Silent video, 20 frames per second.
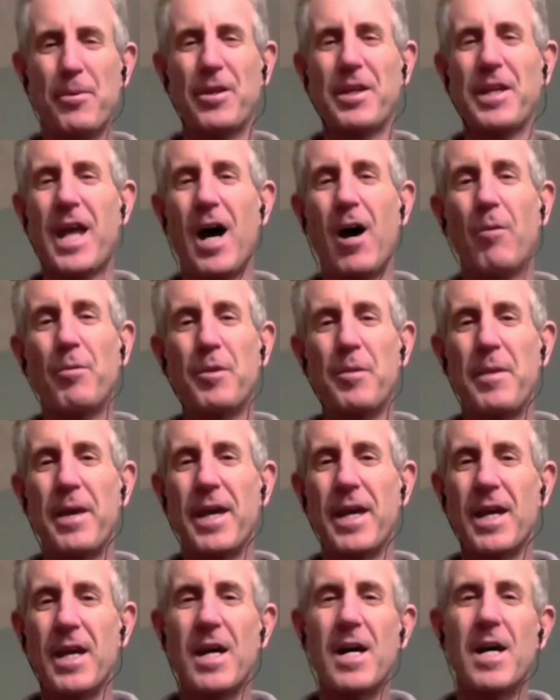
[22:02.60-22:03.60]
that helped
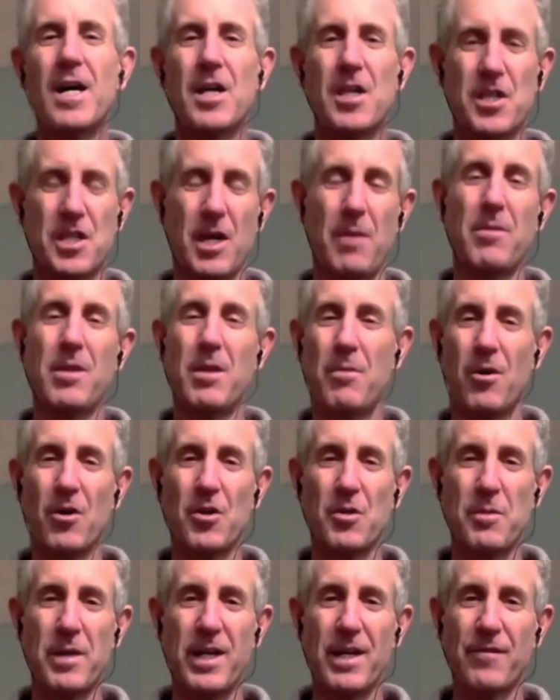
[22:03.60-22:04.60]
me, some of the
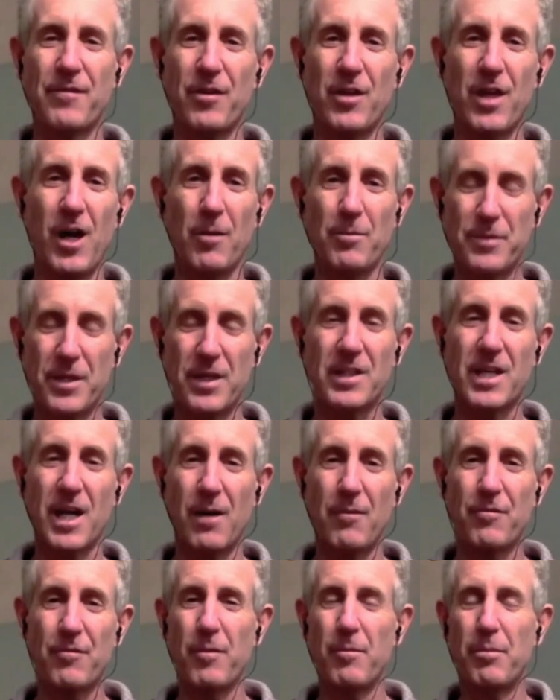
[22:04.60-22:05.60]
most meaningful help did
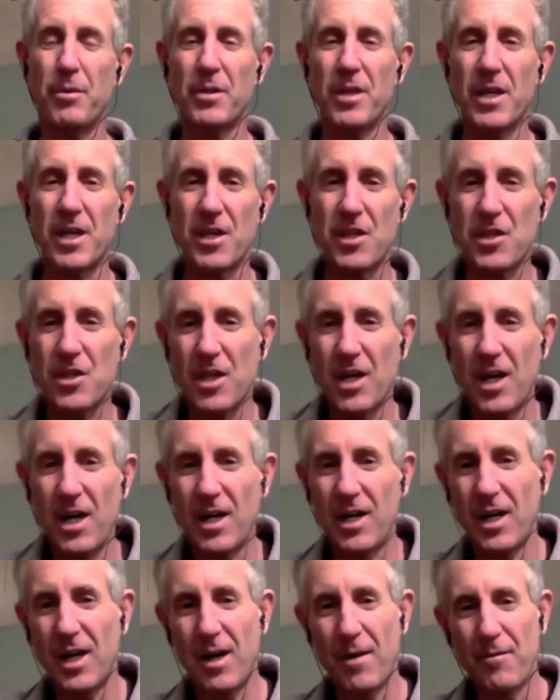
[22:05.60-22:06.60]
come from police.
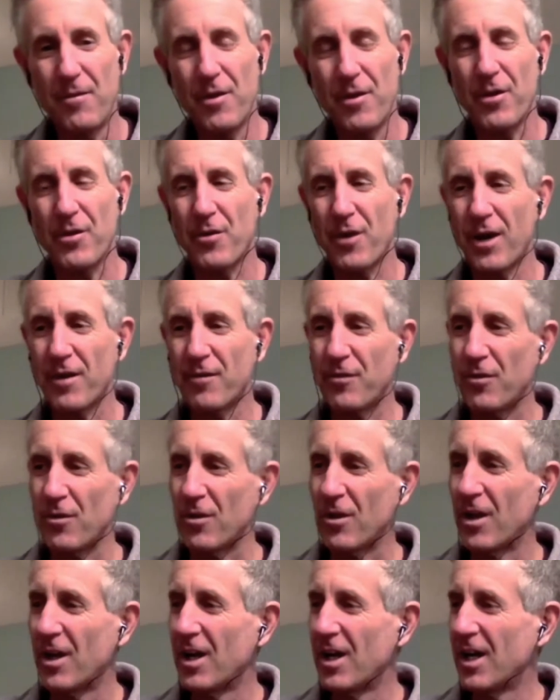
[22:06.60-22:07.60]
And I'm very
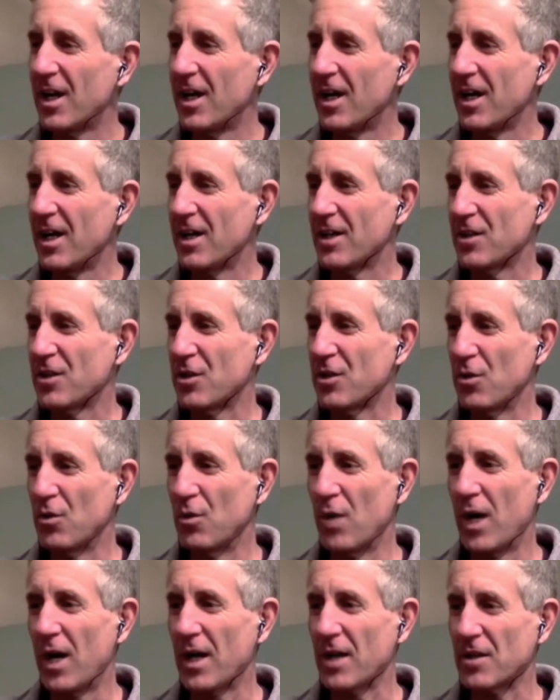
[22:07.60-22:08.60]
grateful
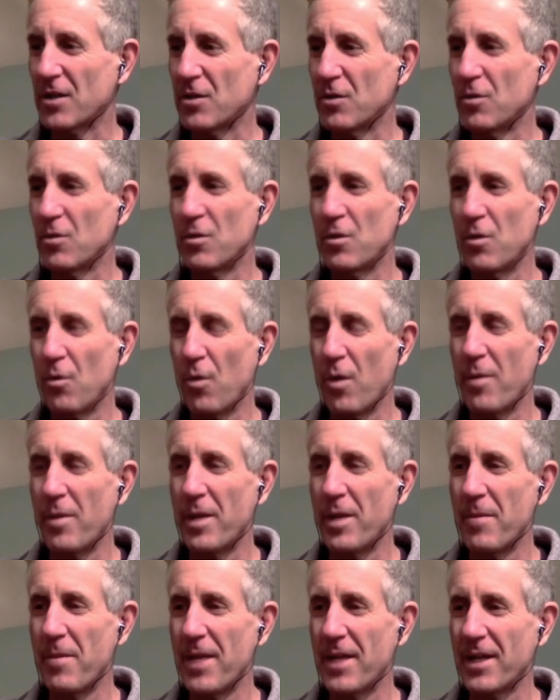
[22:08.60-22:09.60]
to the women
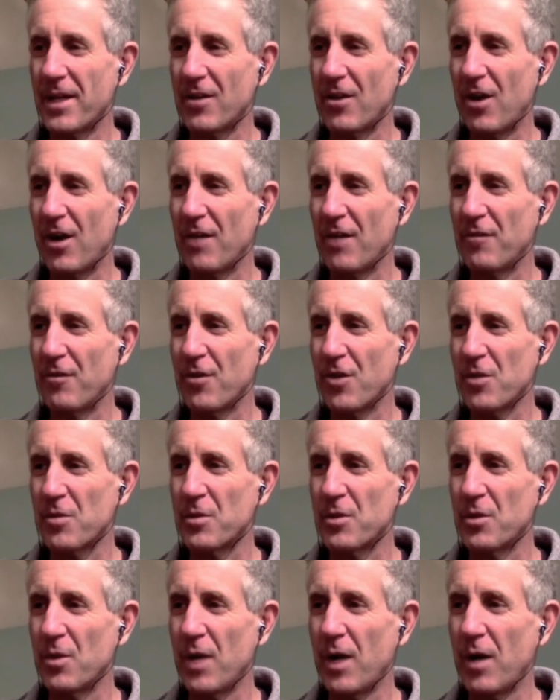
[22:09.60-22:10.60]
and men in law
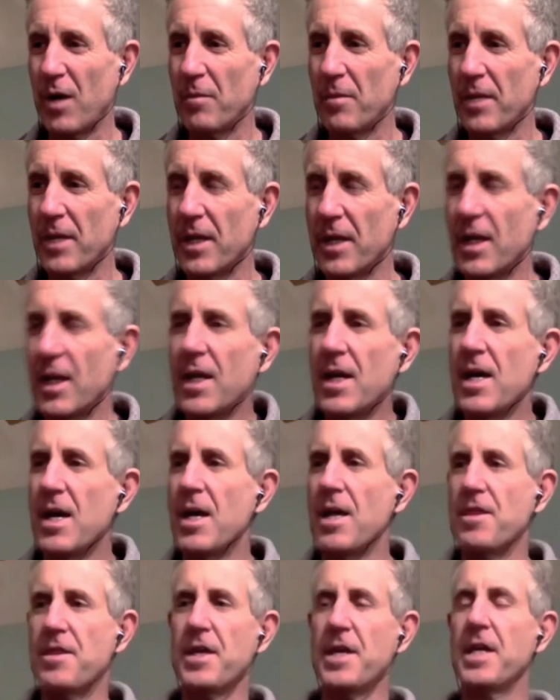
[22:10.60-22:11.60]
enforcement who helped me.
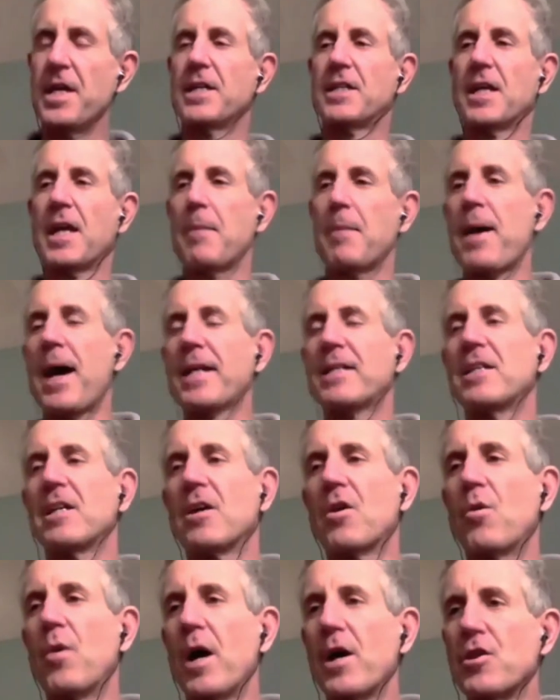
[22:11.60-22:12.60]
To get back to your
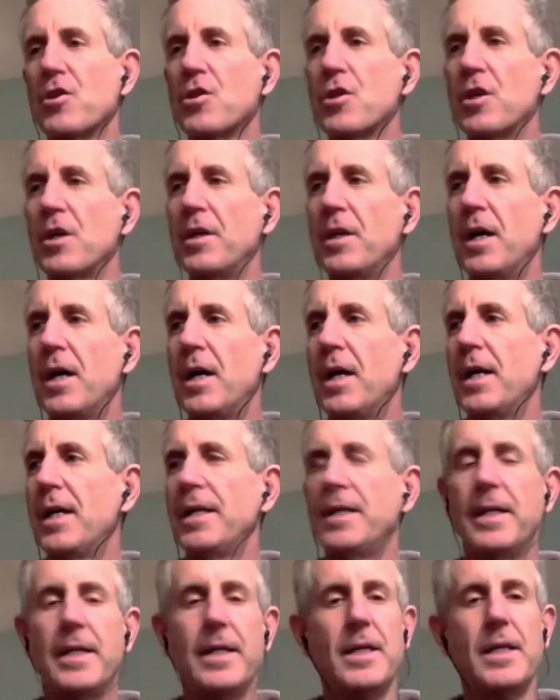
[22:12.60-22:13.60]
question,
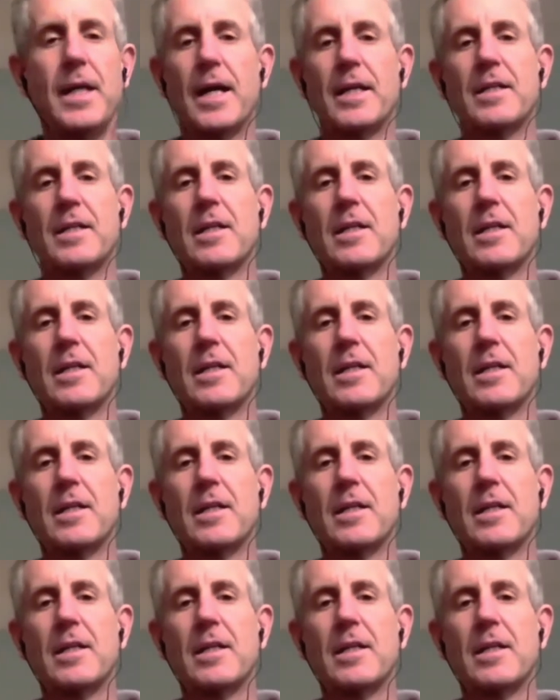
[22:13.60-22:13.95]
yeah,